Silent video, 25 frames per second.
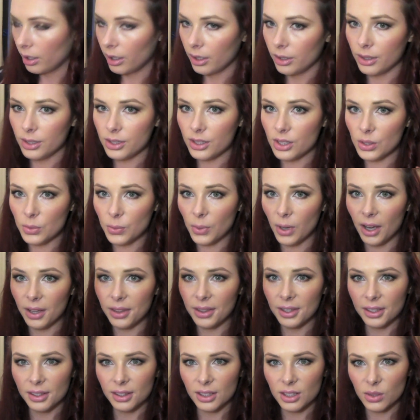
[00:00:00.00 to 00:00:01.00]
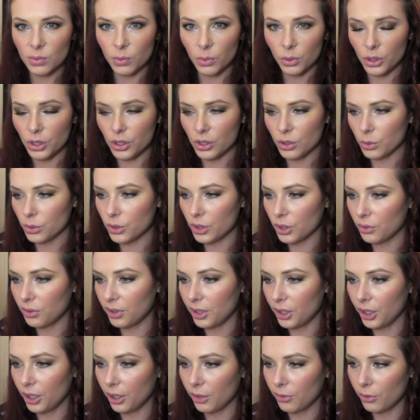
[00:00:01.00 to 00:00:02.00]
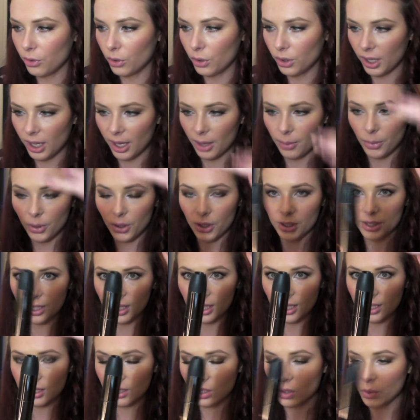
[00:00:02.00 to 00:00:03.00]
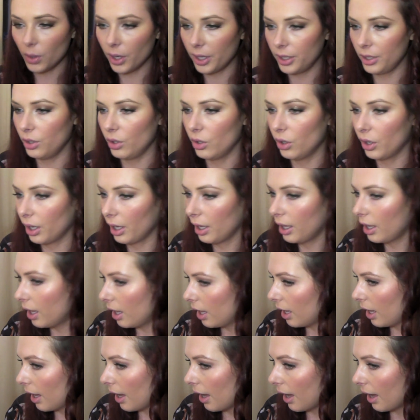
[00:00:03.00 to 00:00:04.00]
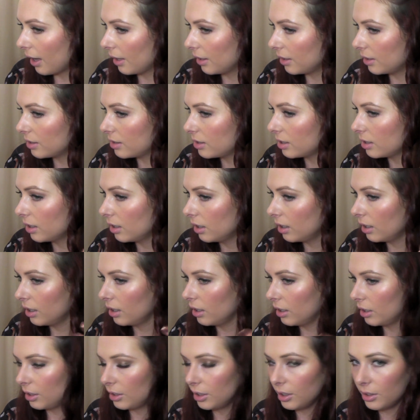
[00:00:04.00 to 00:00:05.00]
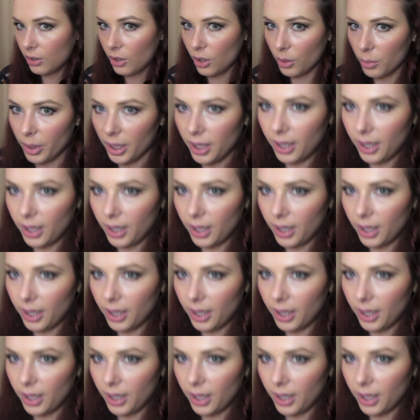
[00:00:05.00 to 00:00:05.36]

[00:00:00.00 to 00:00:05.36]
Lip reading: This is why I think this wand is also really good for long hair, because it is quite long, and though my